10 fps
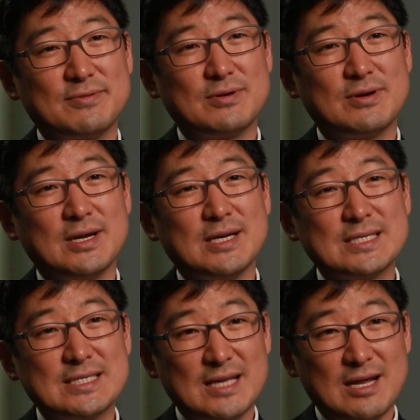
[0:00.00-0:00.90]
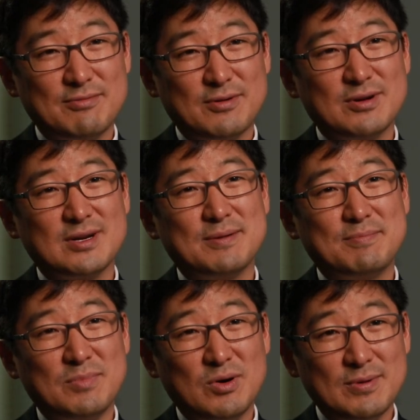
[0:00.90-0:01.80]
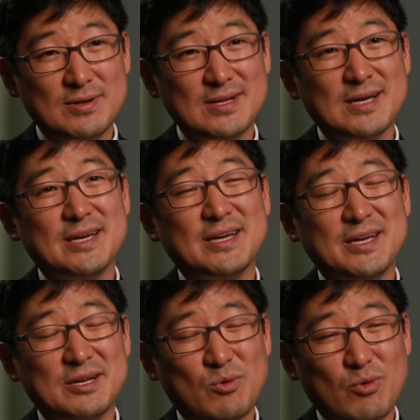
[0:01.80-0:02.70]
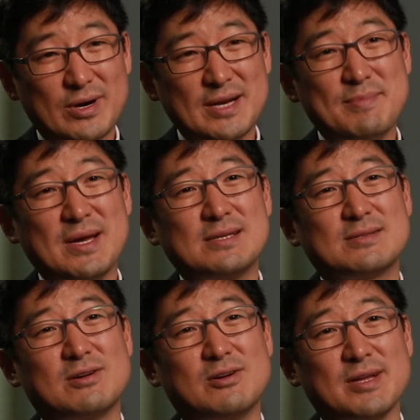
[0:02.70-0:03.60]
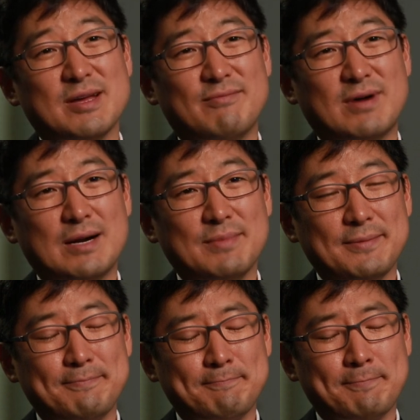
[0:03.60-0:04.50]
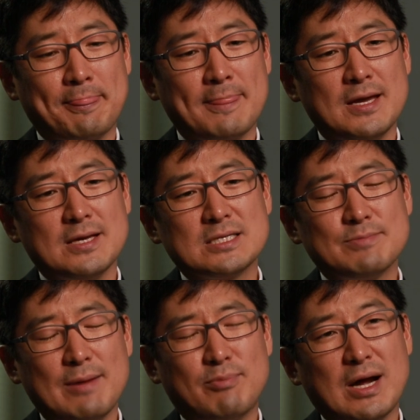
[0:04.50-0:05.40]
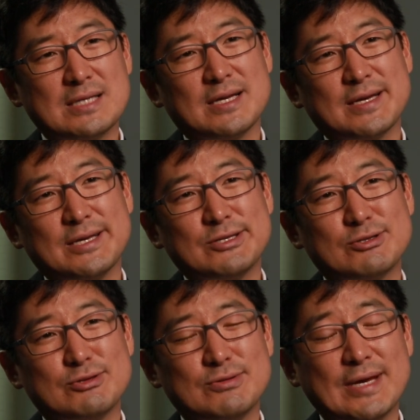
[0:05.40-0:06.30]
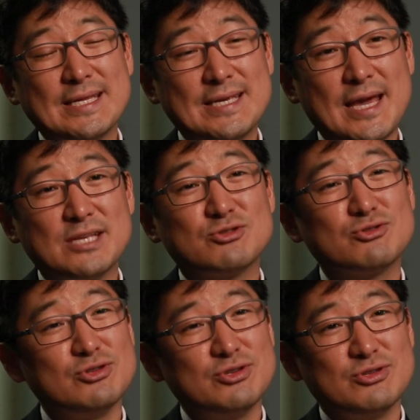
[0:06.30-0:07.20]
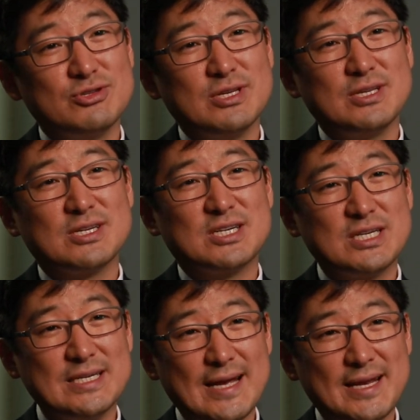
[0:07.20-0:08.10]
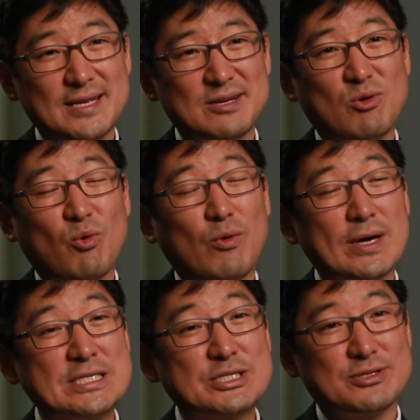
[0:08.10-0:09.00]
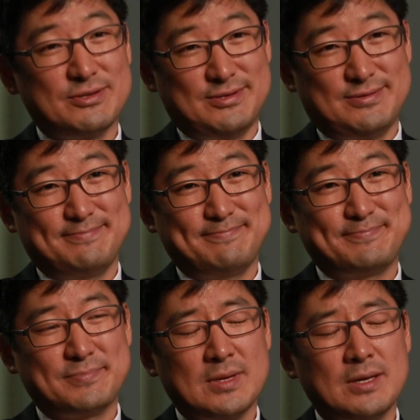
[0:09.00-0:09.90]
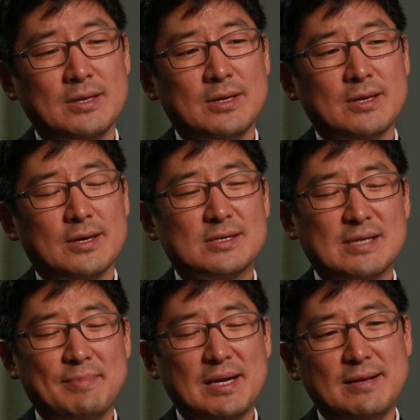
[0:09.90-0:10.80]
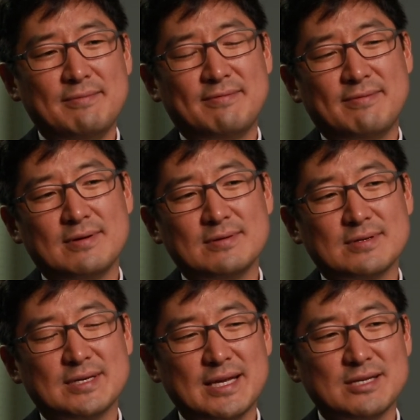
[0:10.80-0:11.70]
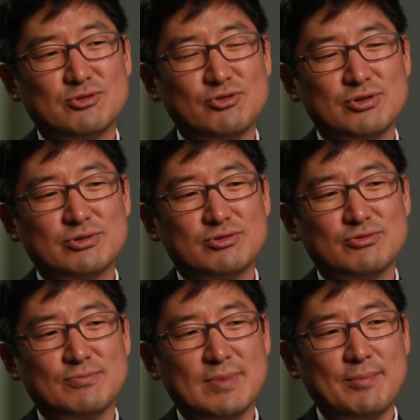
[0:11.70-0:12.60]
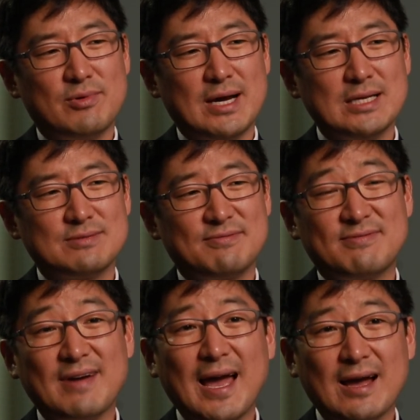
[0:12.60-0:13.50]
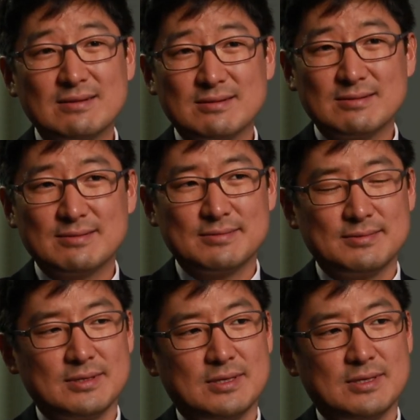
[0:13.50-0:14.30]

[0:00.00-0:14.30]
for Stanford Mobile Inquiry-Based Learning Environment. SMILE project is to engage students in creating questions. Because I believe getting students to memorize facts,